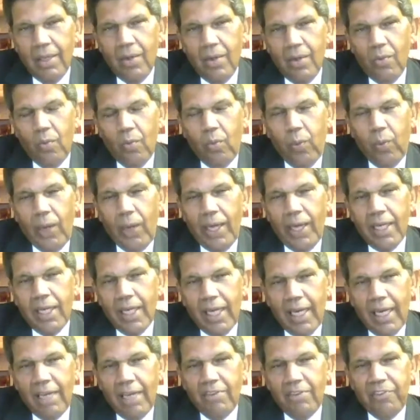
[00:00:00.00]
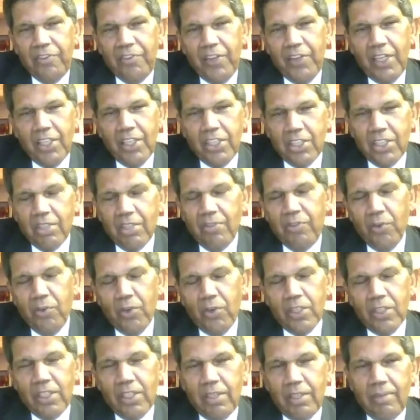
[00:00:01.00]
When I finished the
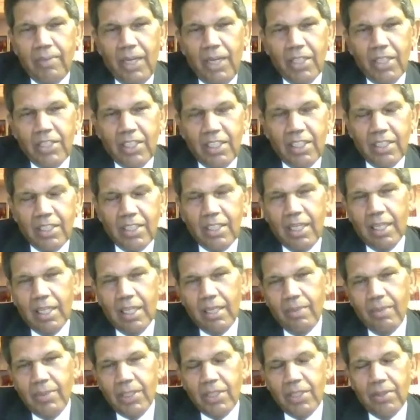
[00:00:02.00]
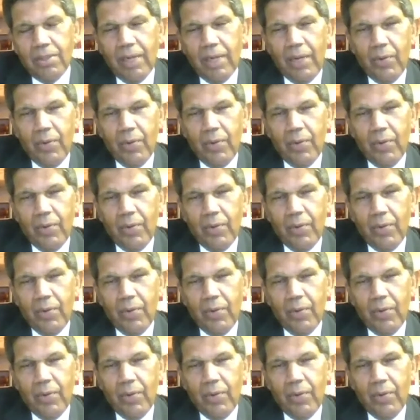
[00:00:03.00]
14 months as High Commissioner,